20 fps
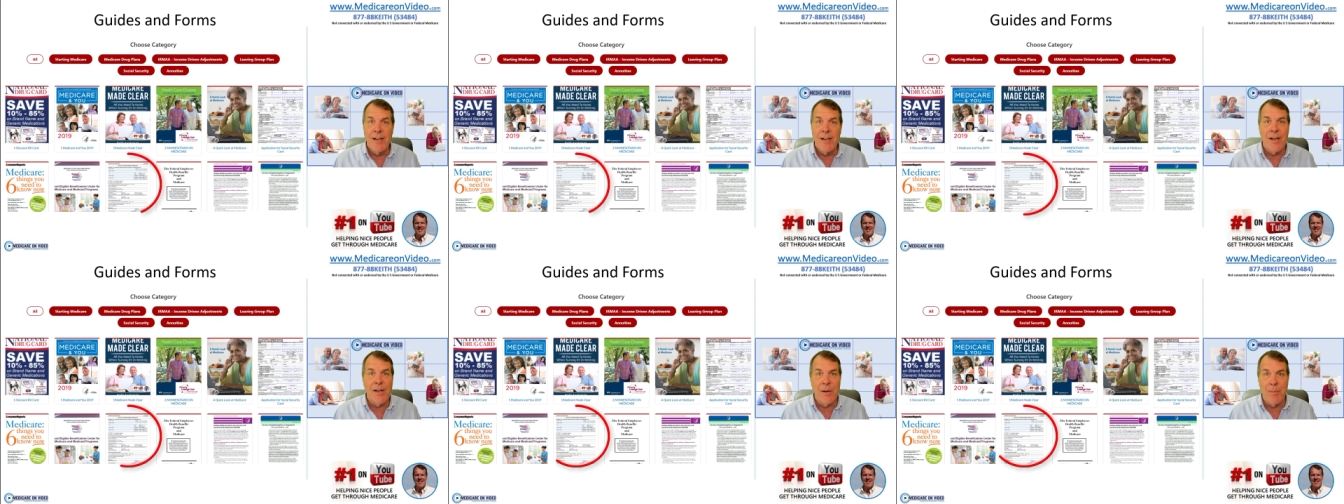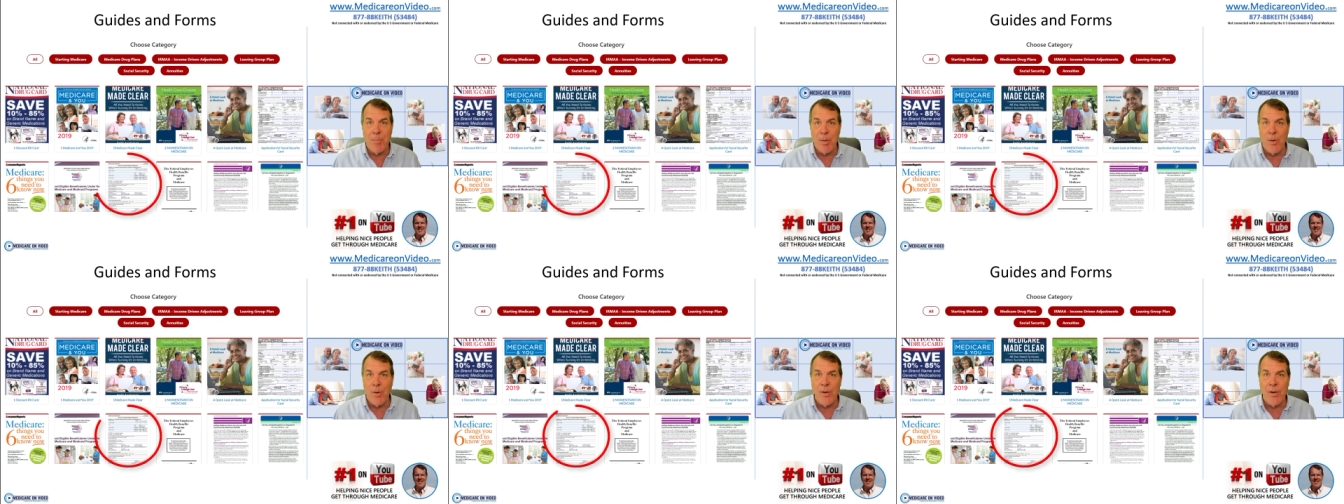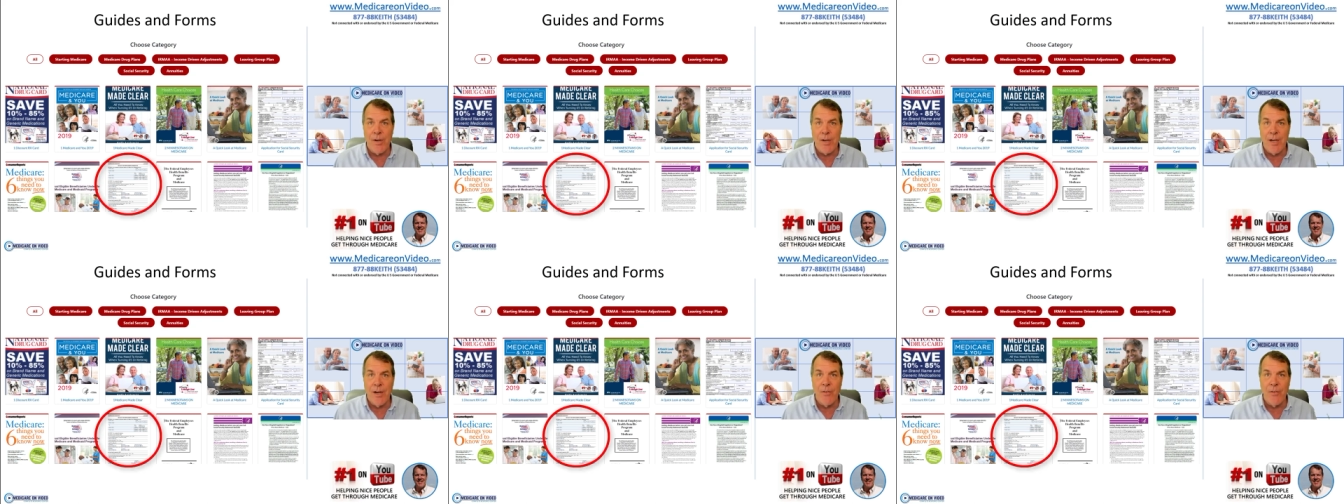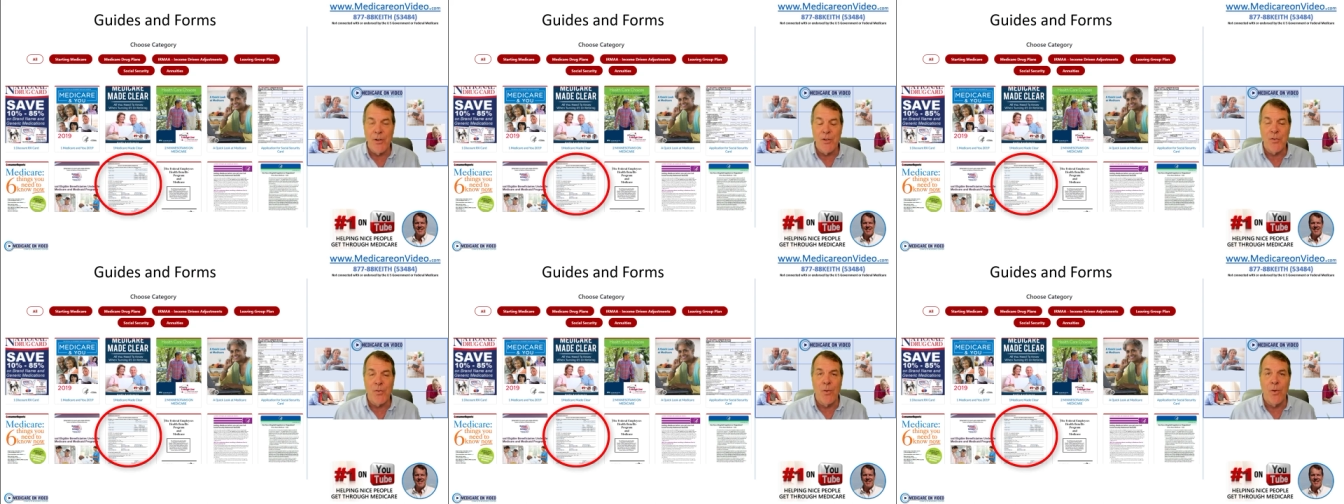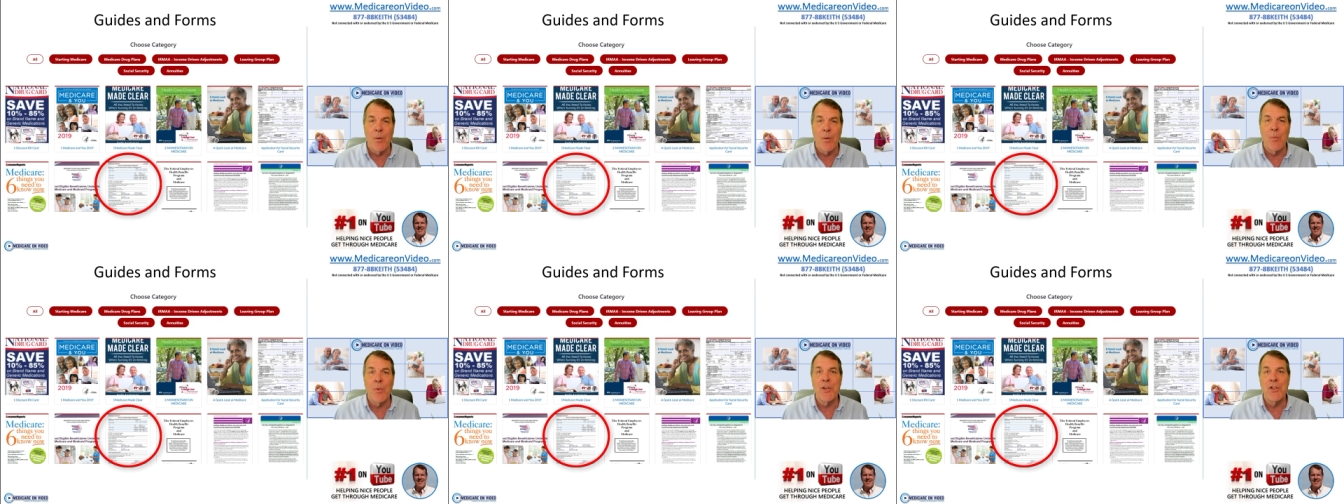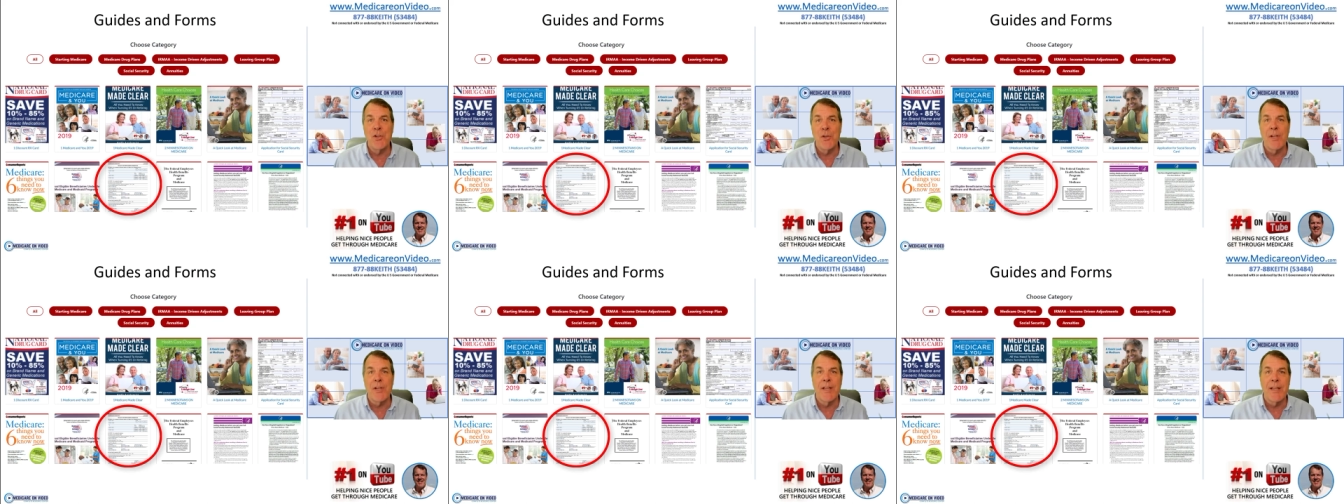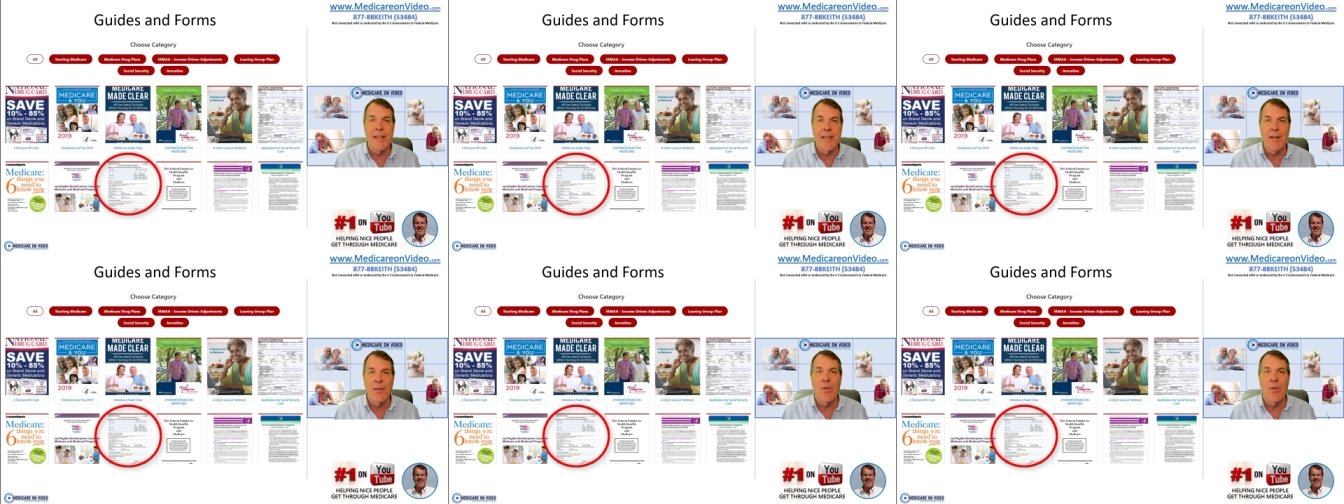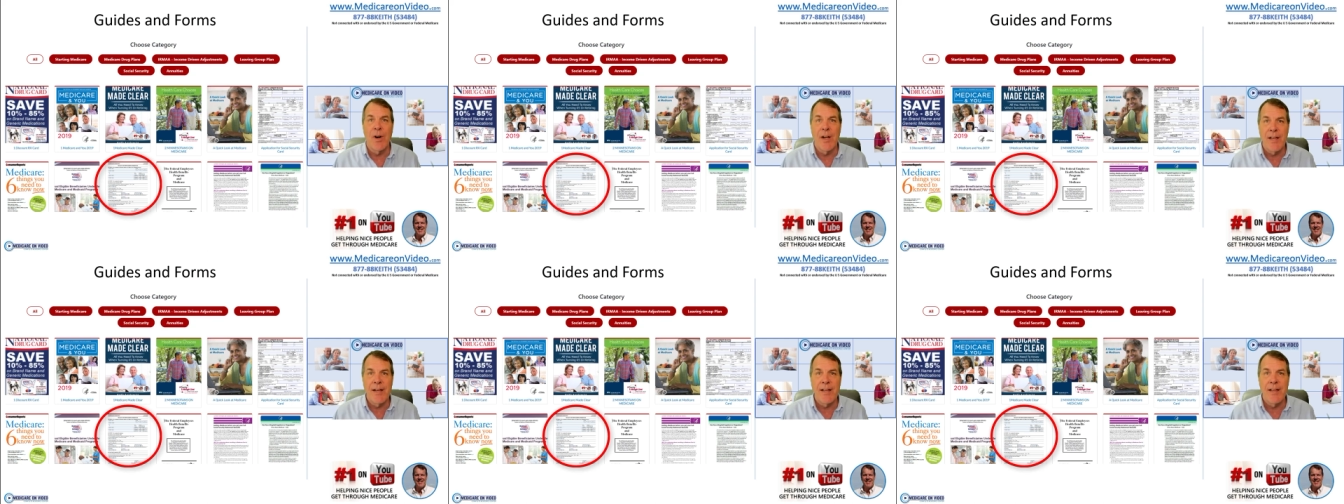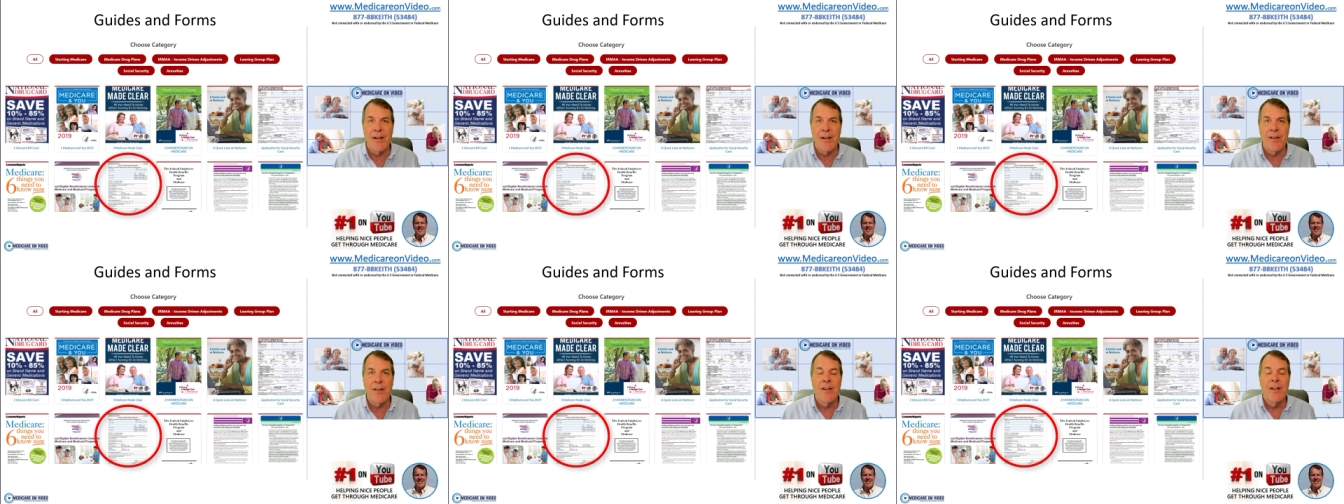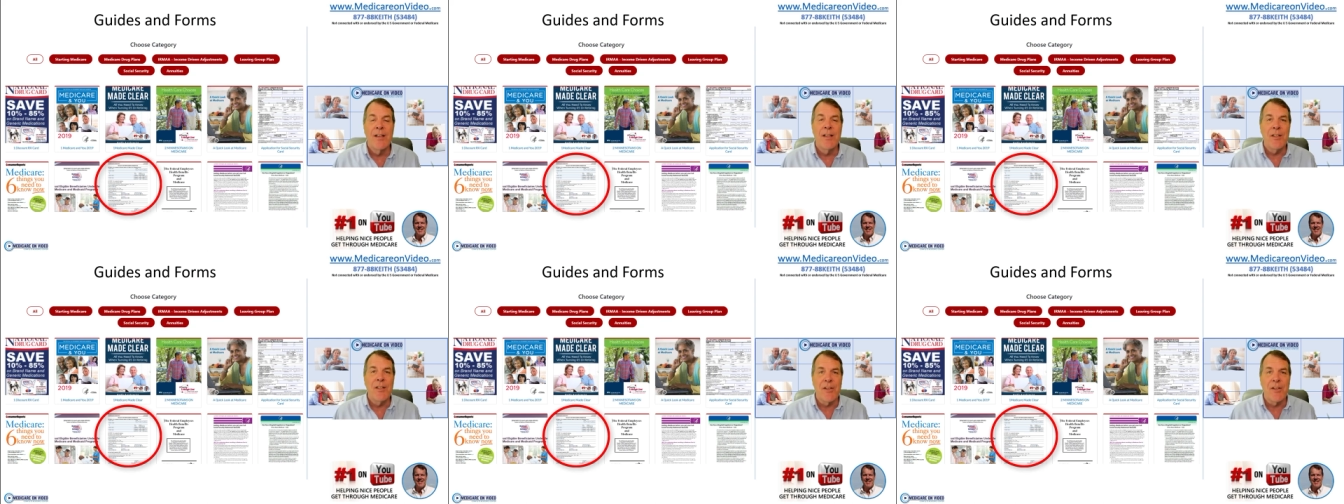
an employer coverage form, which you can get right here.